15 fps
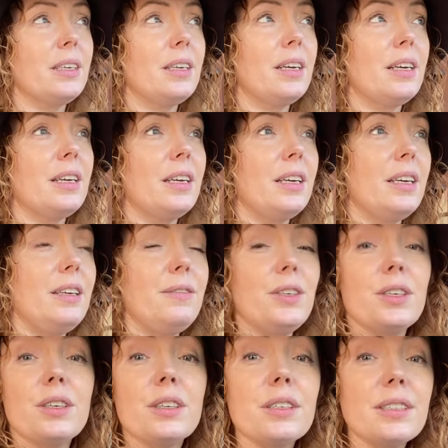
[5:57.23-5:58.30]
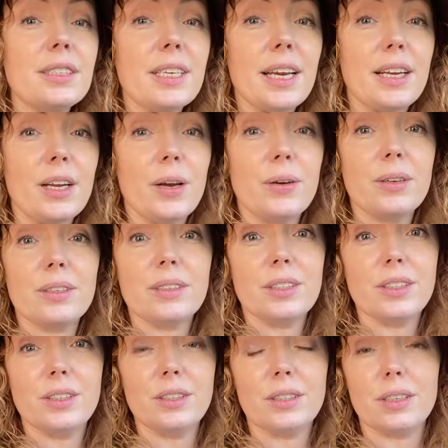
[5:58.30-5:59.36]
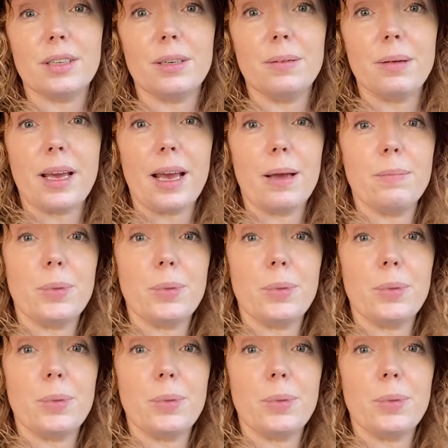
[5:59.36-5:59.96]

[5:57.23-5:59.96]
uh, if you're staying local, then you can uh,